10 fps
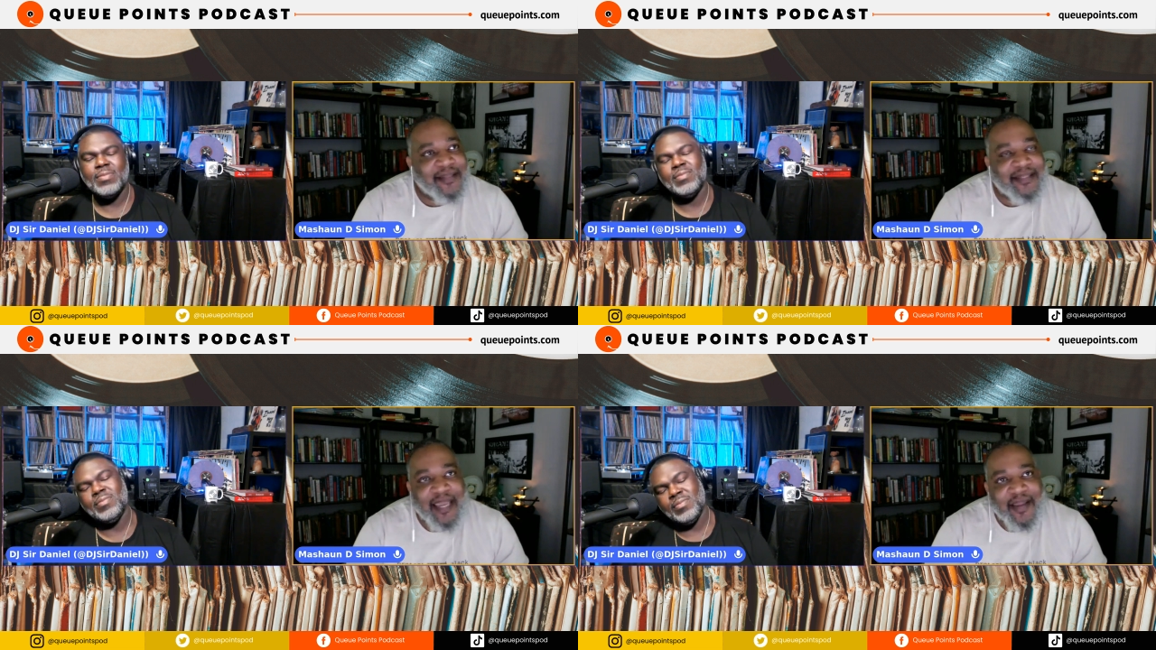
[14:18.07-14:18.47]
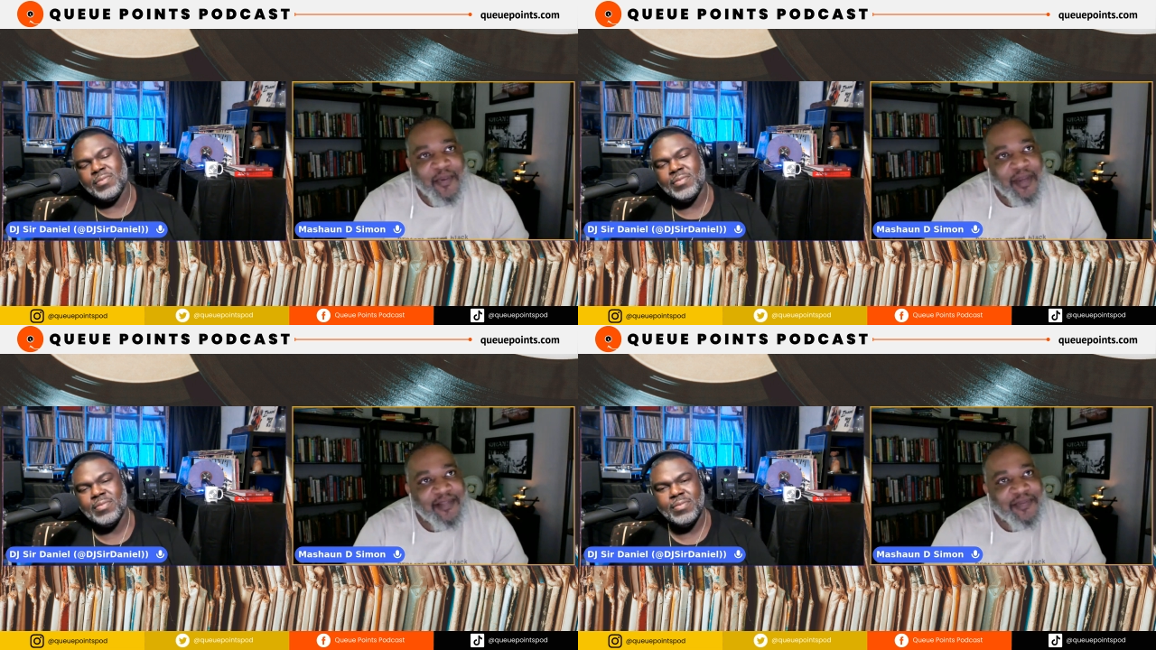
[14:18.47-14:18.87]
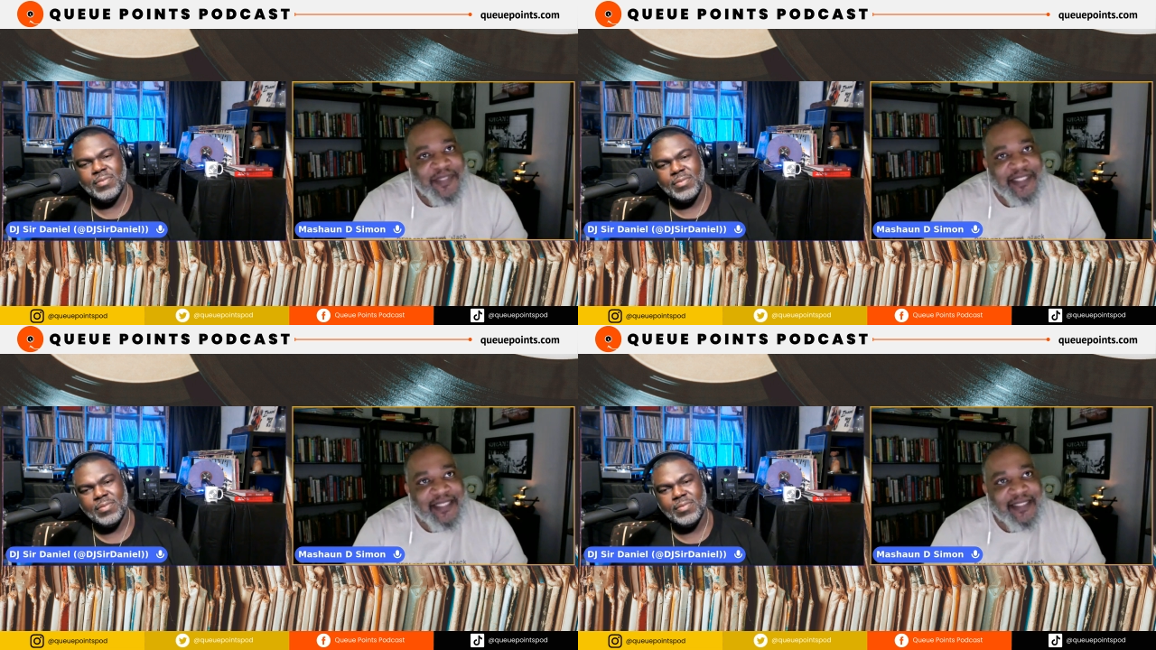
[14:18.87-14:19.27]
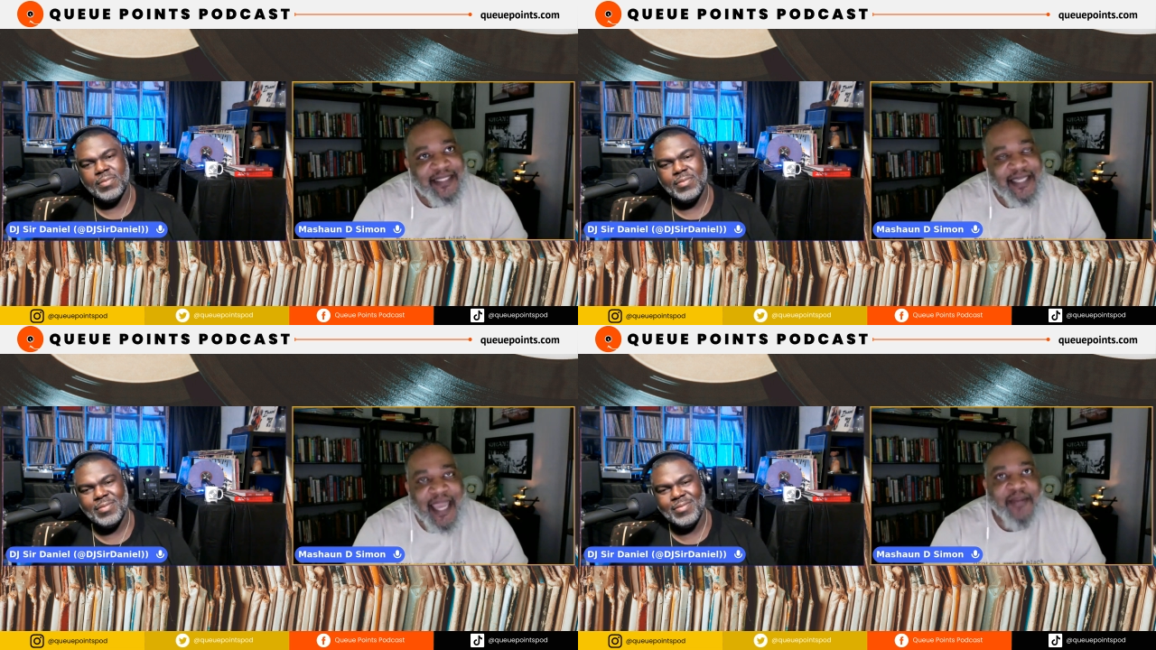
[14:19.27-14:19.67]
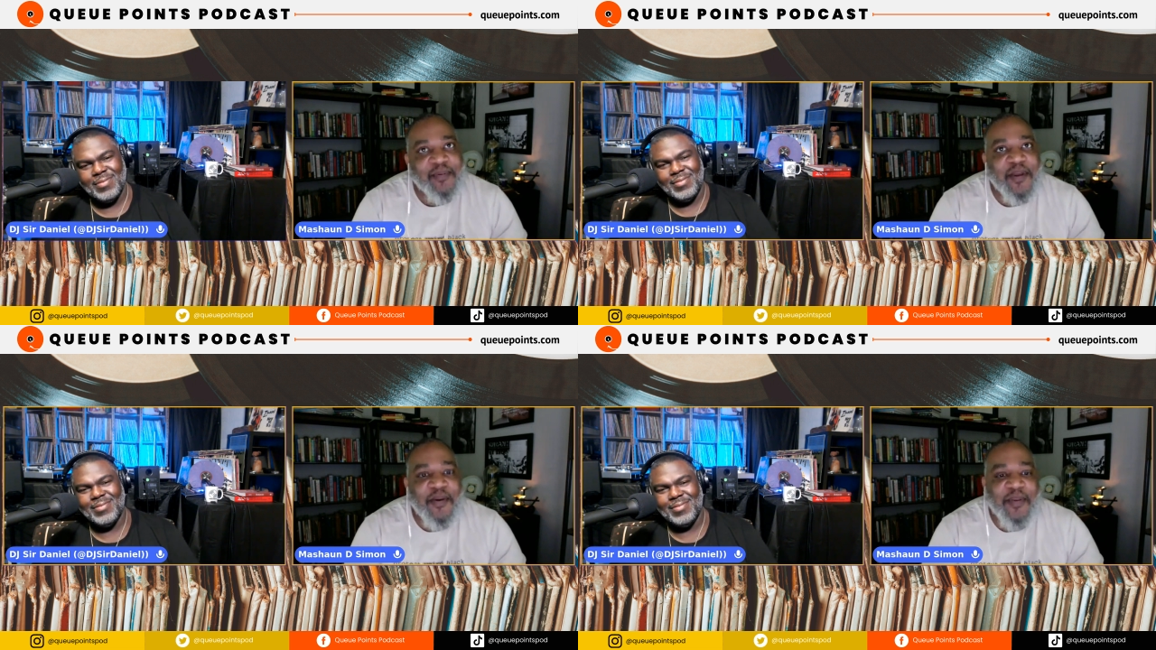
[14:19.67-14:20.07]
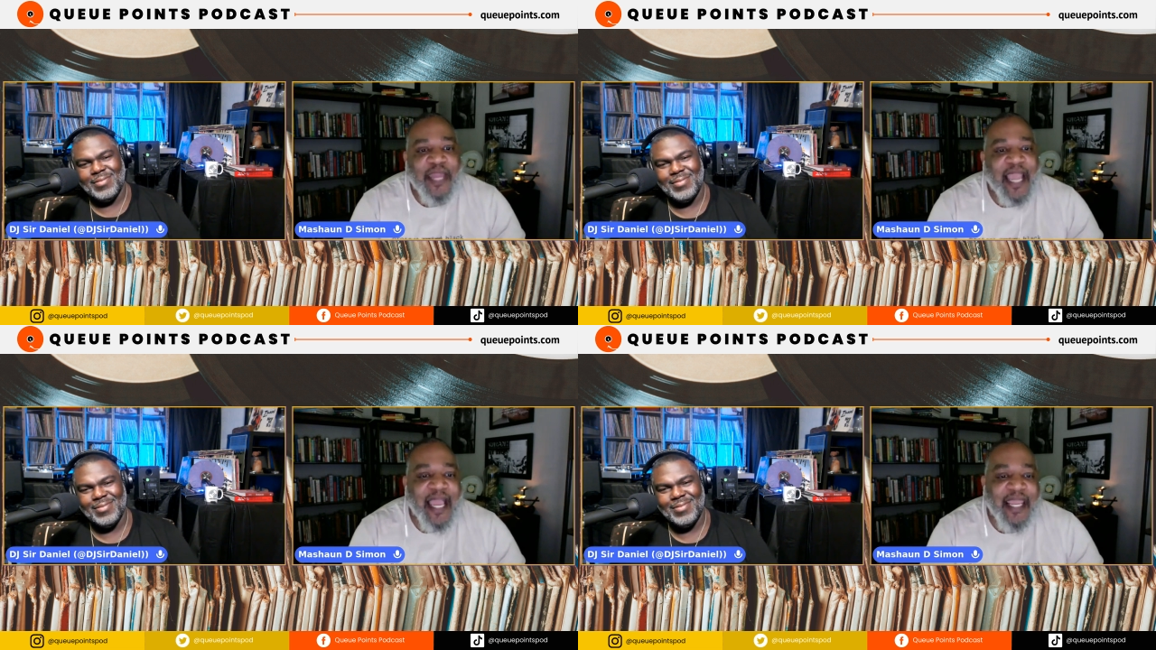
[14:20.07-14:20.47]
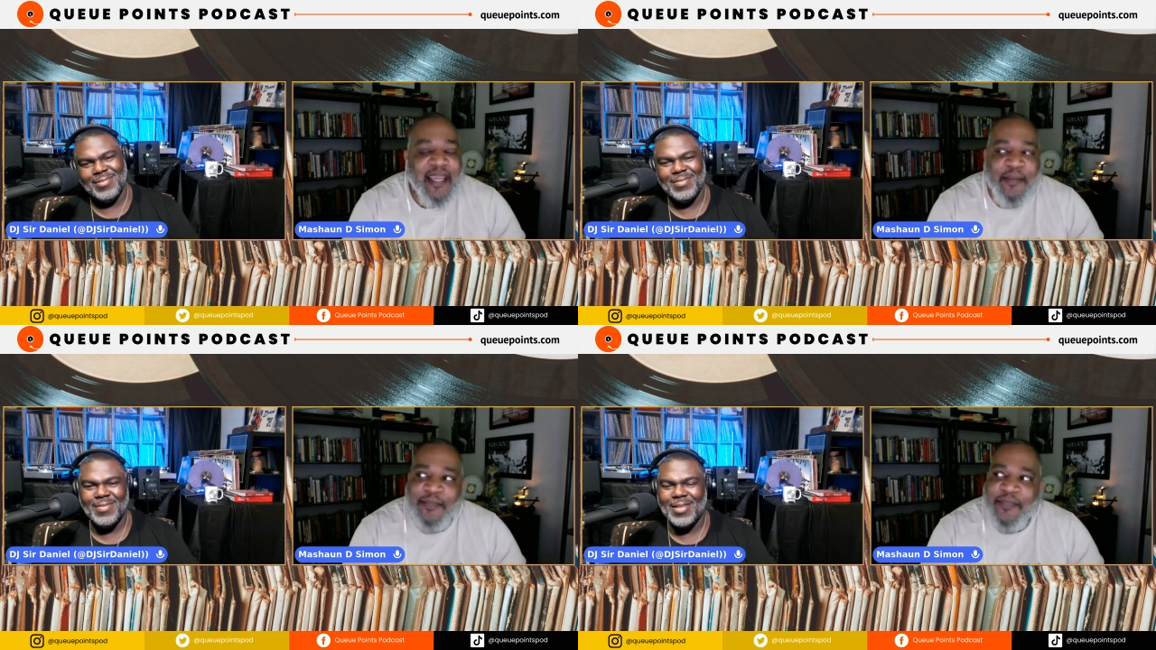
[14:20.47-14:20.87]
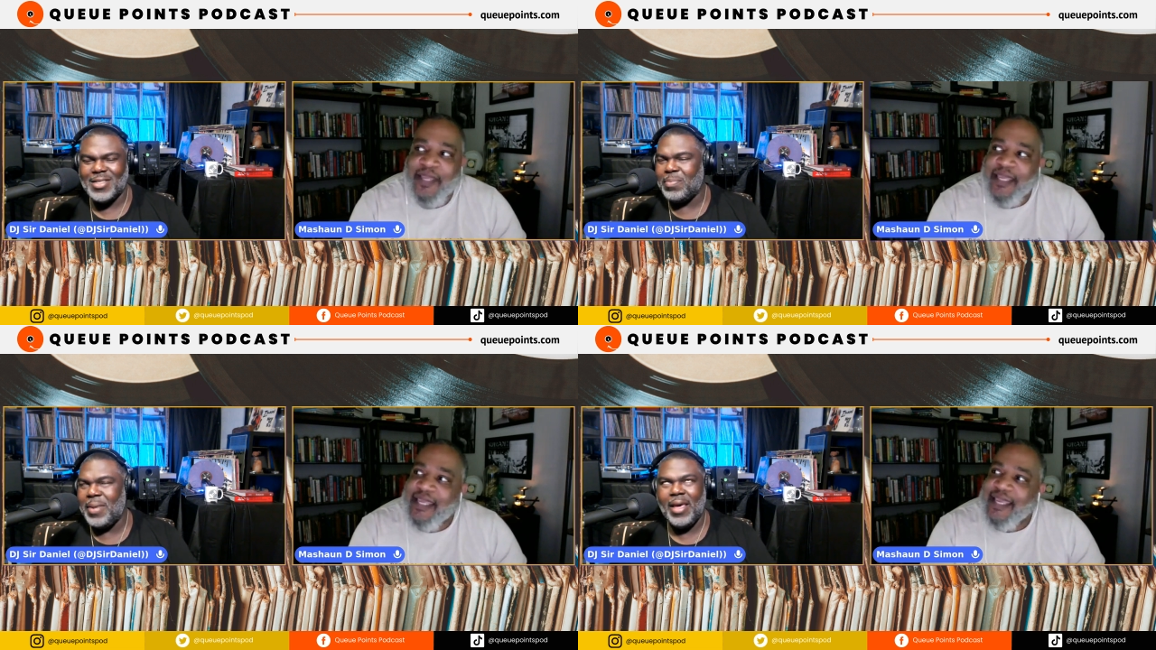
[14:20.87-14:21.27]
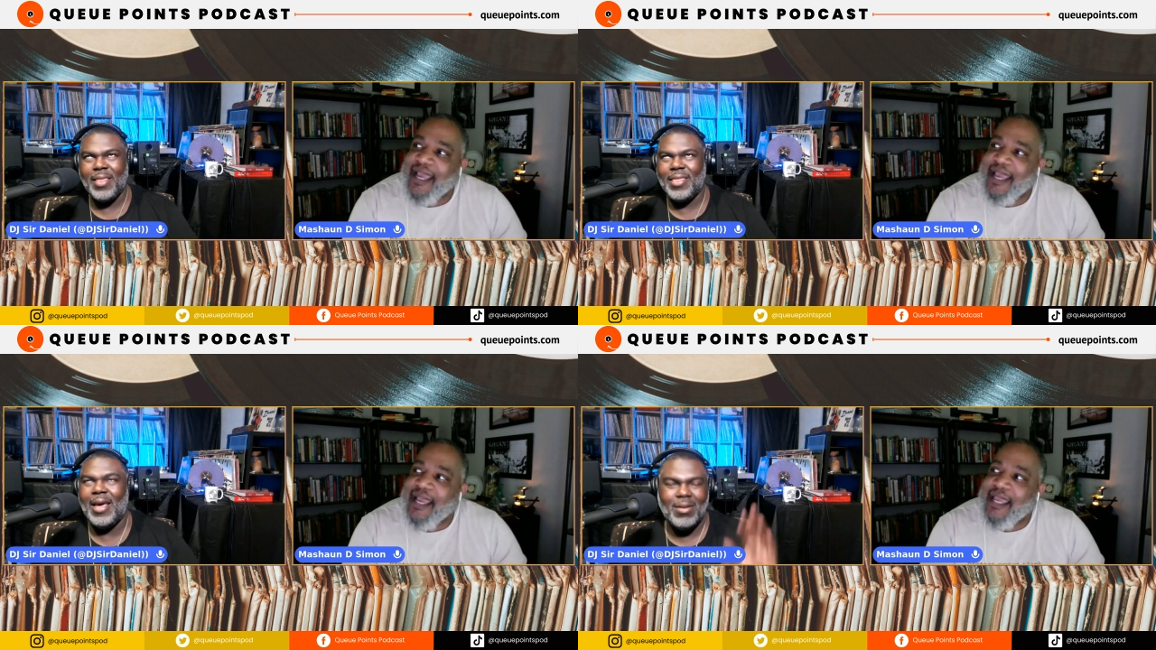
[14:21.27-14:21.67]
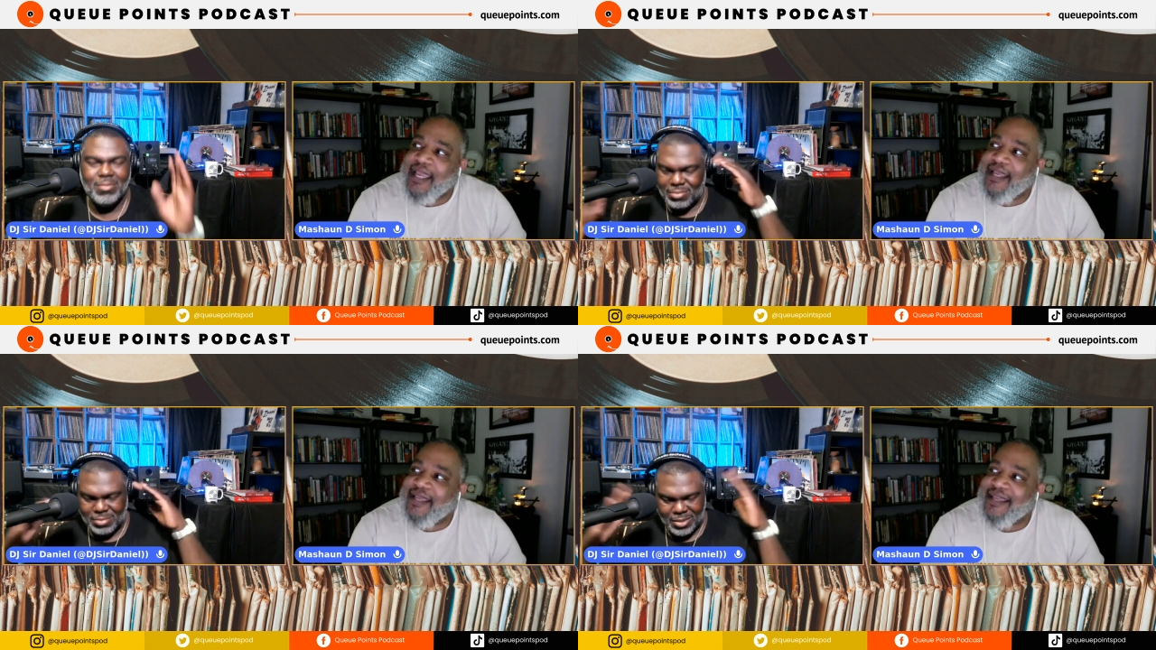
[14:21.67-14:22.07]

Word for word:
Speaker 1: Not quite a 360. I don't know. like I am it's math. I, I,